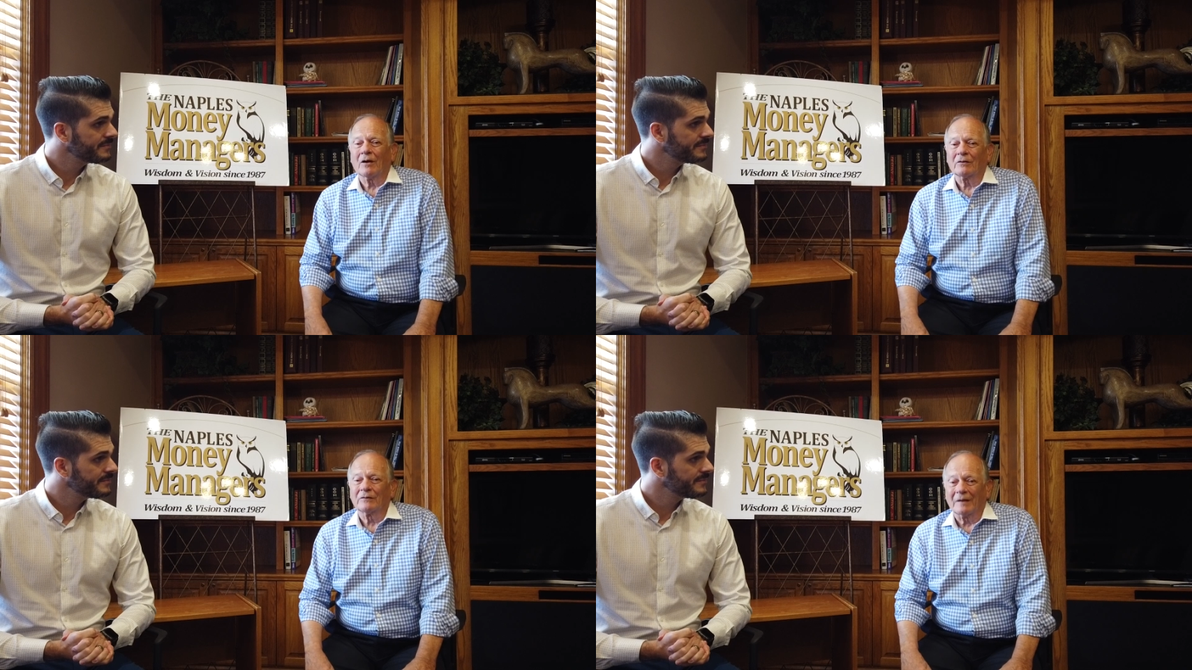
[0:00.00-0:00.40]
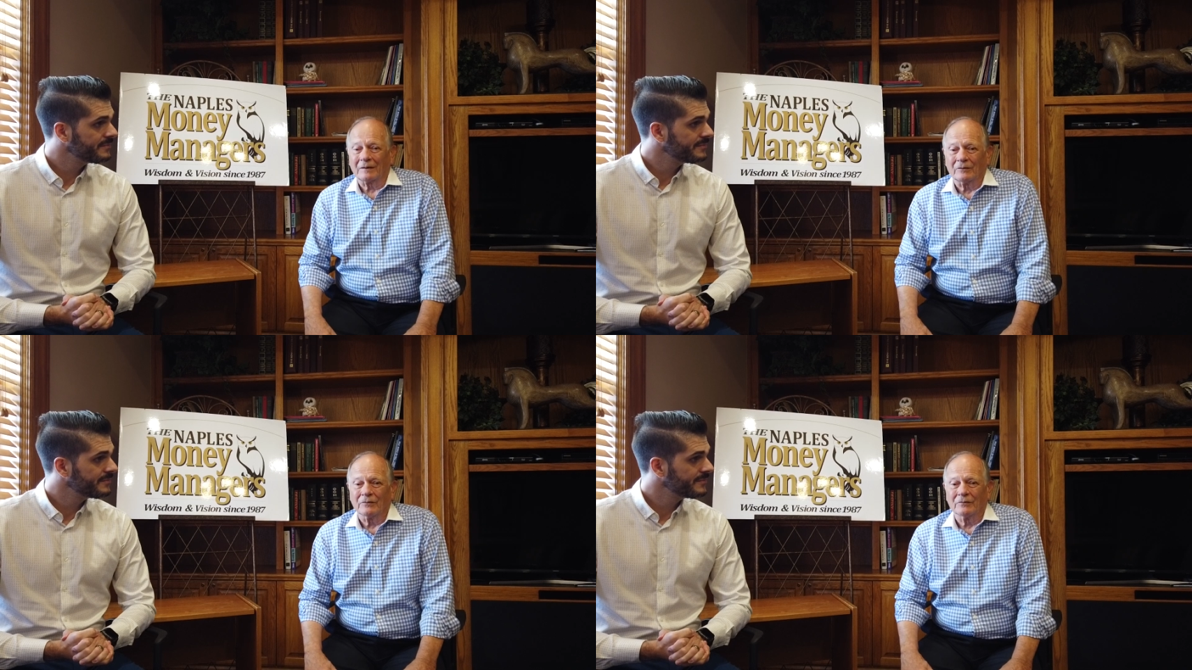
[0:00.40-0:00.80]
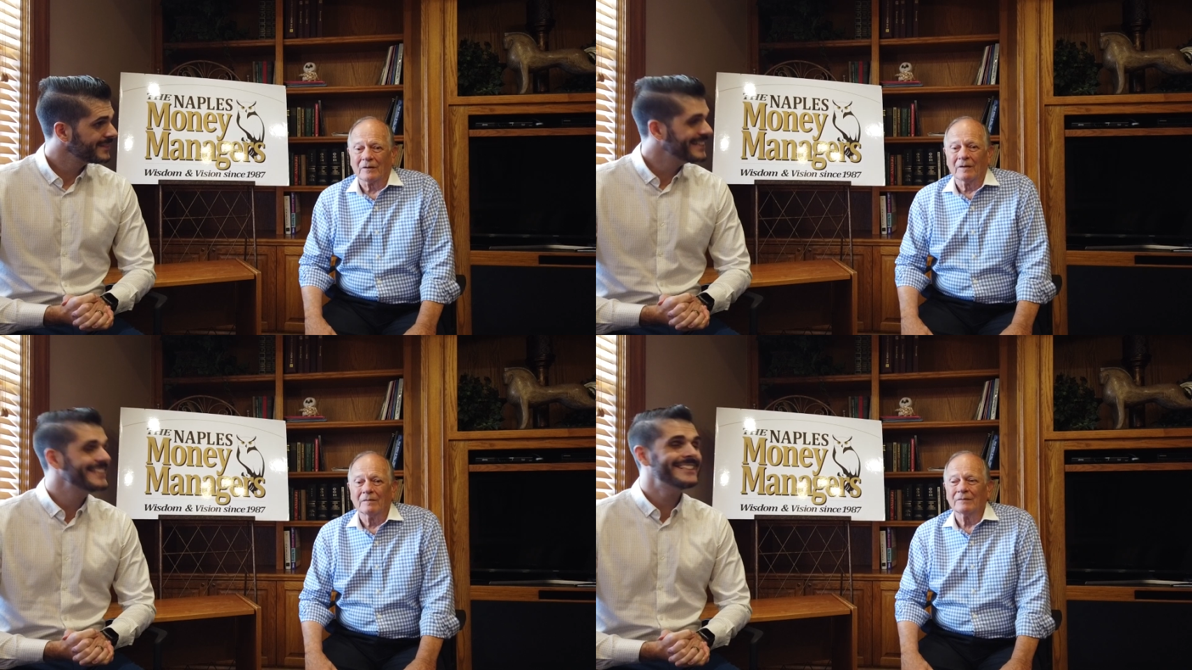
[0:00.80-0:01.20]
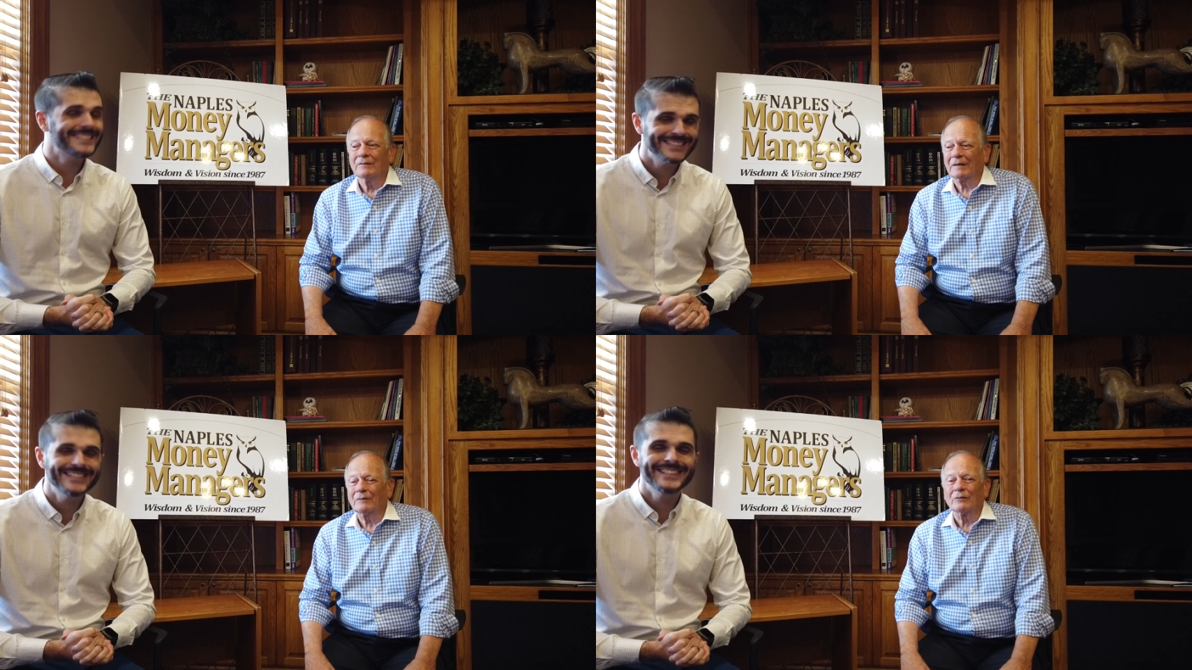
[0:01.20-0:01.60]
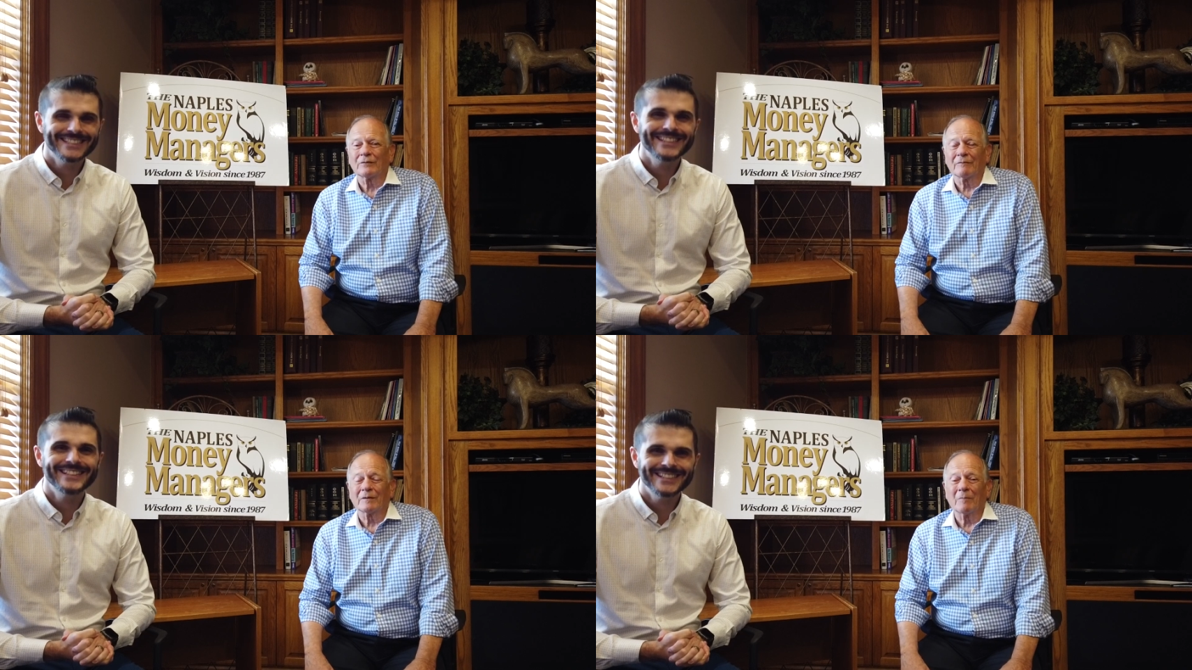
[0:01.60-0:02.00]
Speaker 1: to talk sectors, uh, sectors
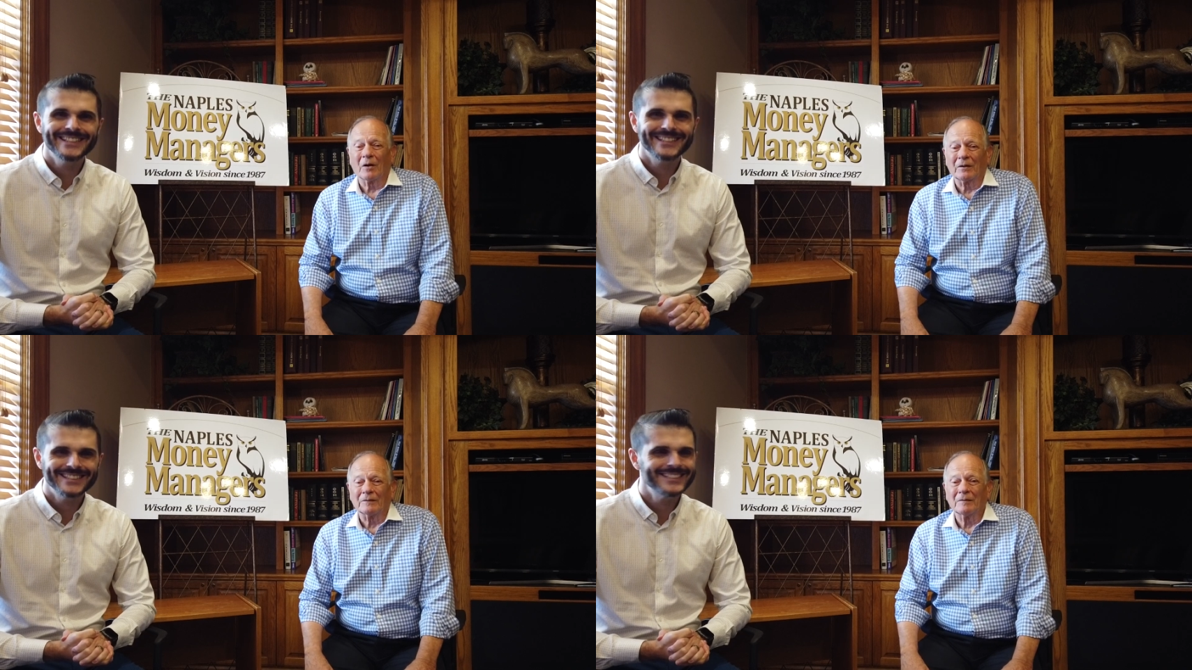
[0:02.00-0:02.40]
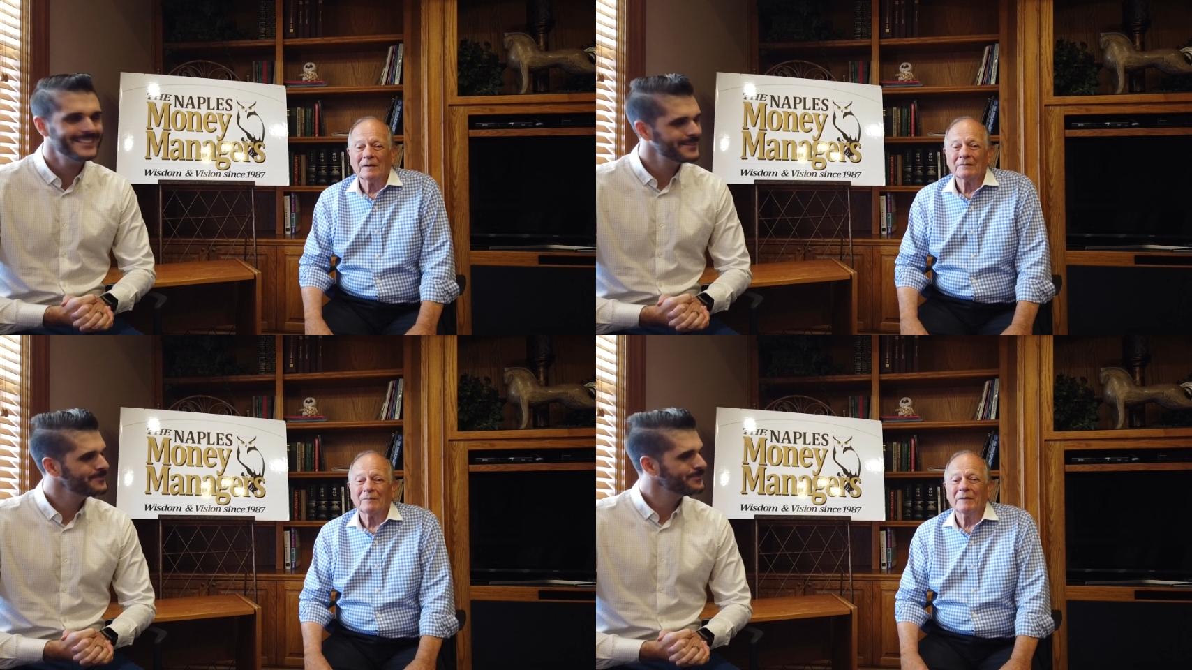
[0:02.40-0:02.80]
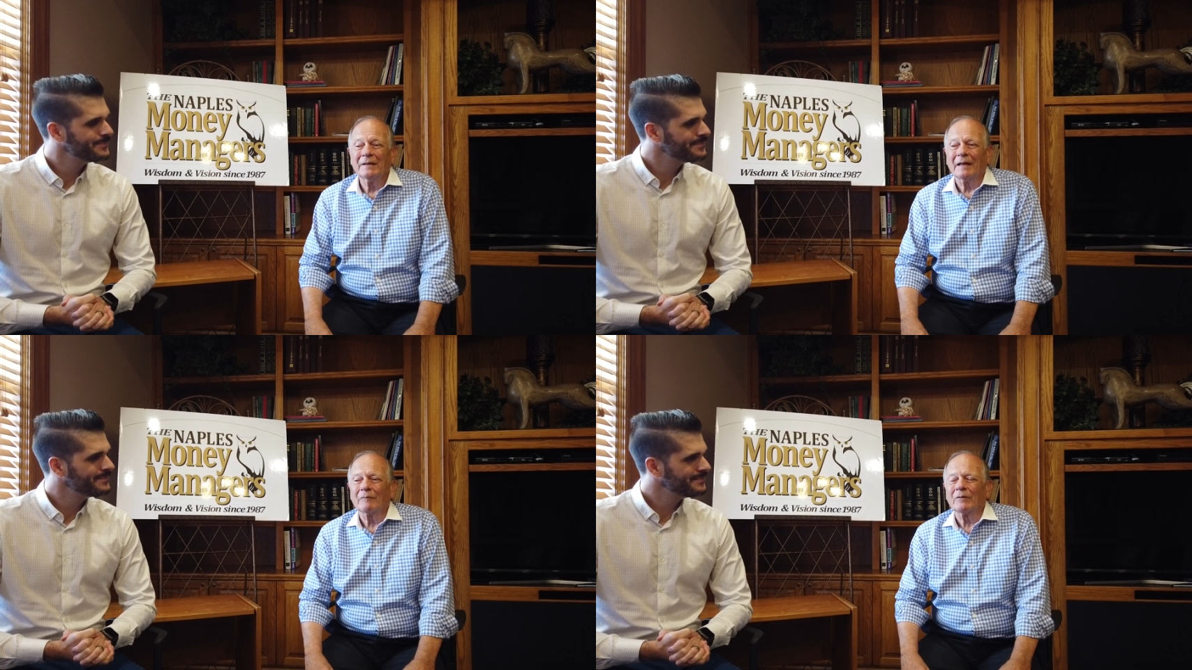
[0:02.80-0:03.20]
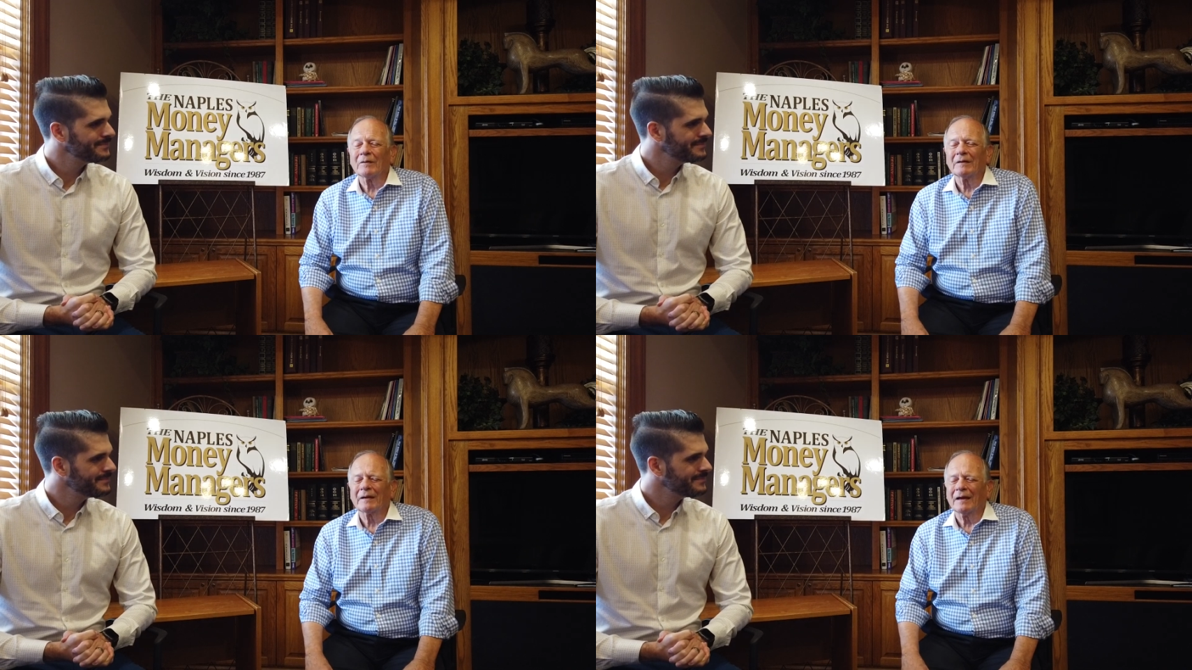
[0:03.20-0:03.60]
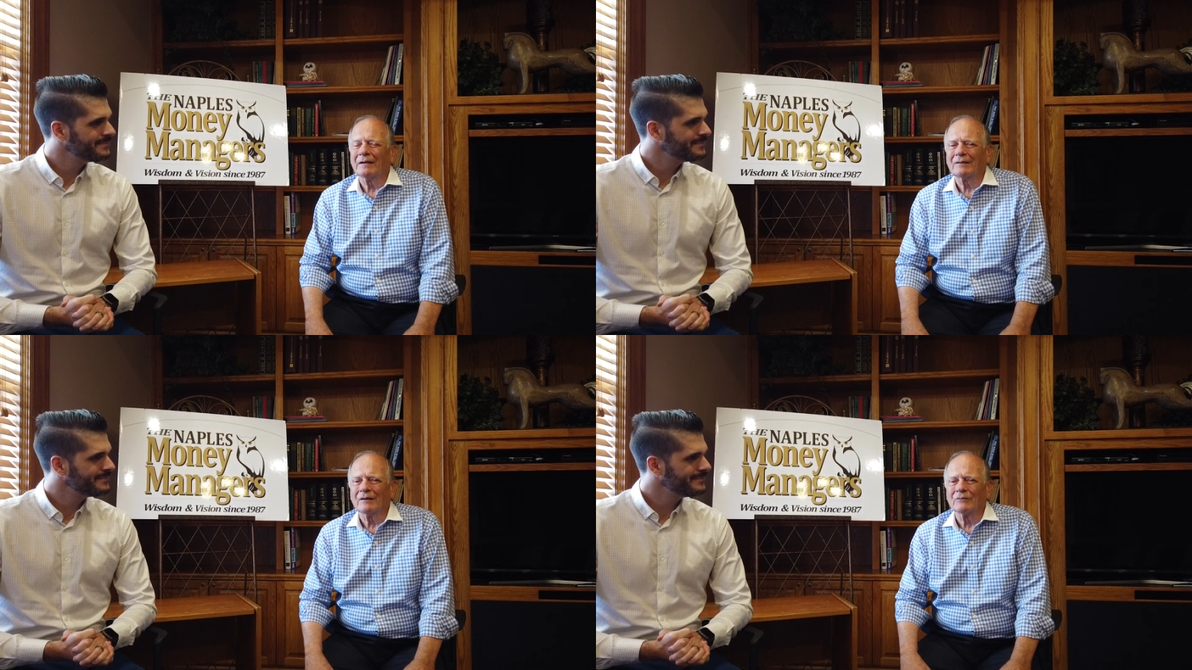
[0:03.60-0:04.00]
of the market. To me, that really kind of